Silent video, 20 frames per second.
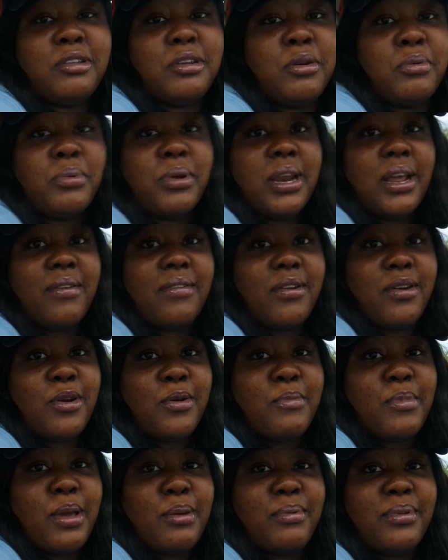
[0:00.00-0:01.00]
you know, we never
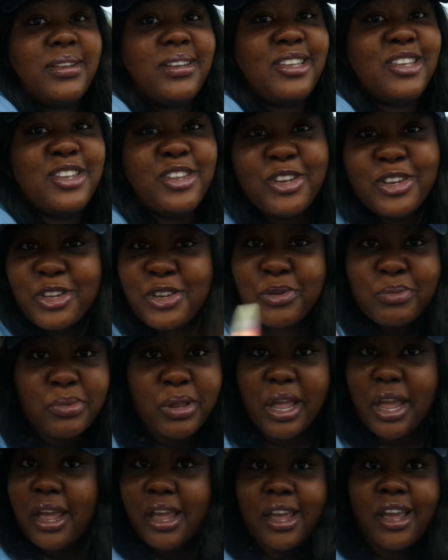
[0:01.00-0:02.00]
know, maybe this YouTube
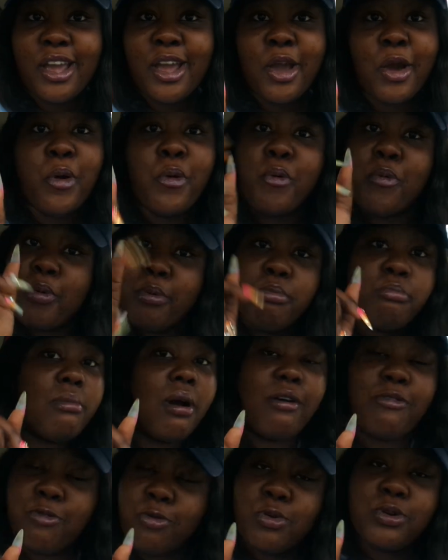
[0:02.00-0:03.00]
thing will be
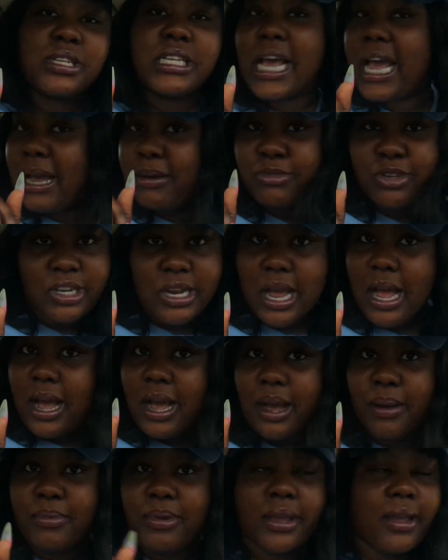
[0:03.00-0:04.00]
my full-time
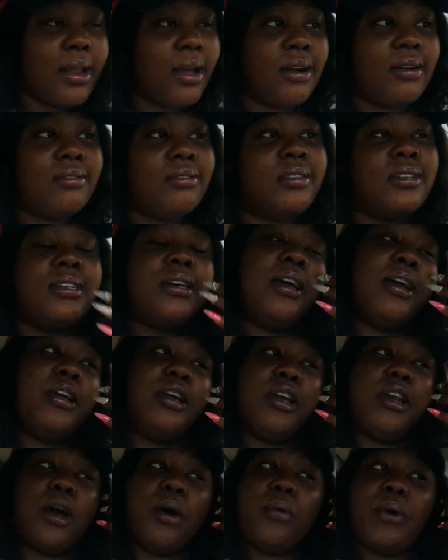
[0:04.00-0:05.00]
job, you know?
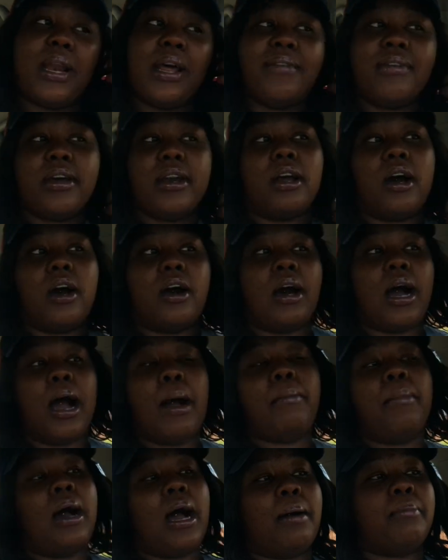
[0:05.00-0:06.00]
You know, we never know,
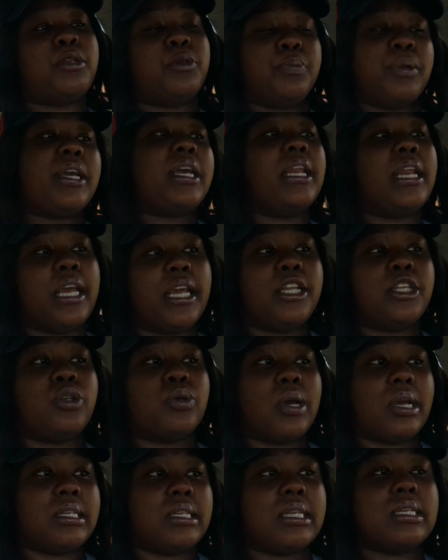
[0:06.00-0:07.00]
but I'm speaking it
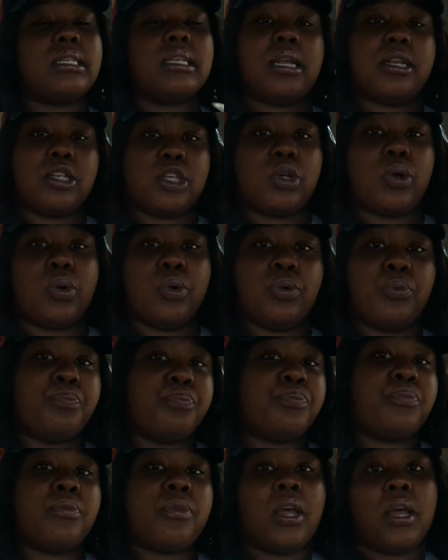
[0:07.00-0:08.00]
into existence, so
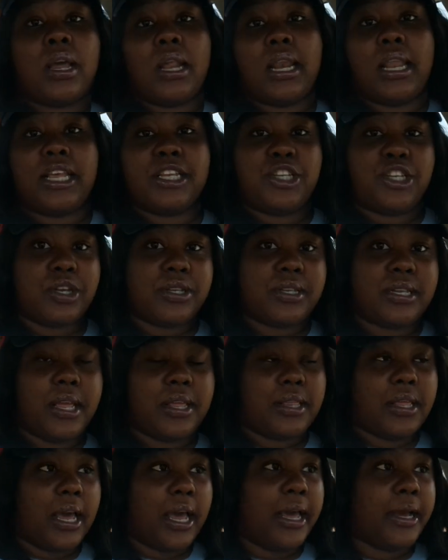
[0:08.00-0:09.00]
let's just
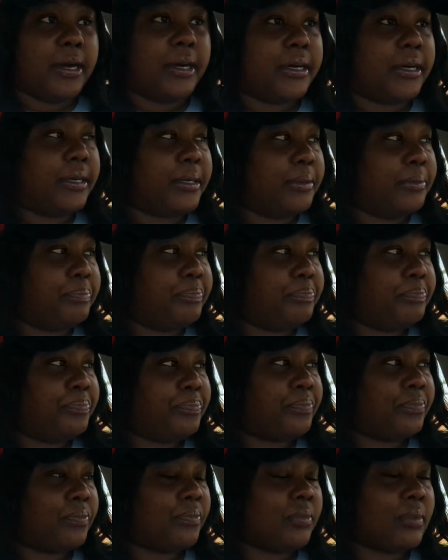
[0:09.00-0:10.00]
say that.
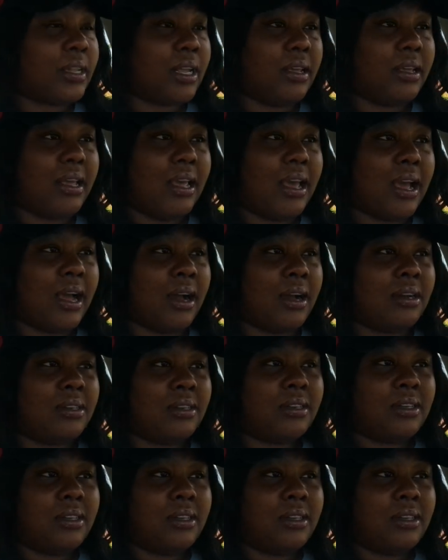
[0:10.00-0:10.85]
Yeah,